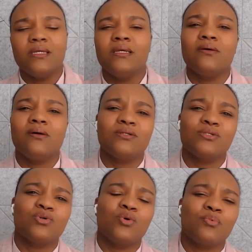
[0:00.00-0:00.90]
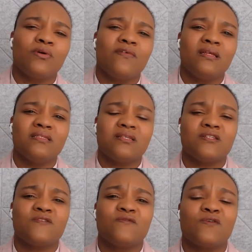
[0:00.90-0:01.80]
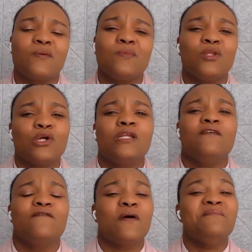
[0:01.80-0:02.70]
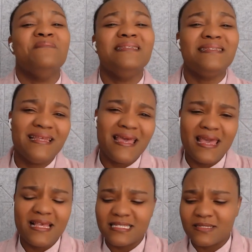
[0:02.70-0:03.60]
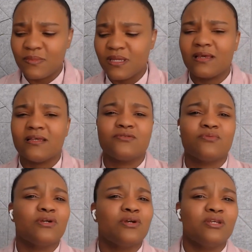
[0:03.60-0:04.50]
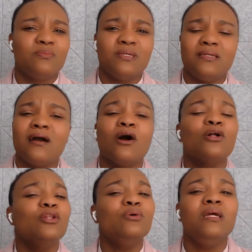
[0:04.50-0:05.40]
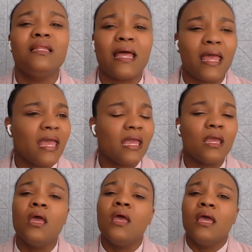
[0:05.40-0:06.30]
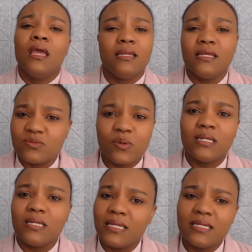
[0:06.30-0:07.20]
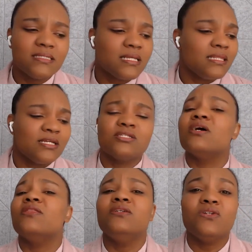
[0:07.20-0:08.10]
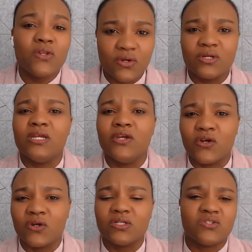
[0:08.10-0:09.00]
It also prevents us from learning from mistakes because we're going to be concluding that, hey, it is what it is and there's nothing to learn here.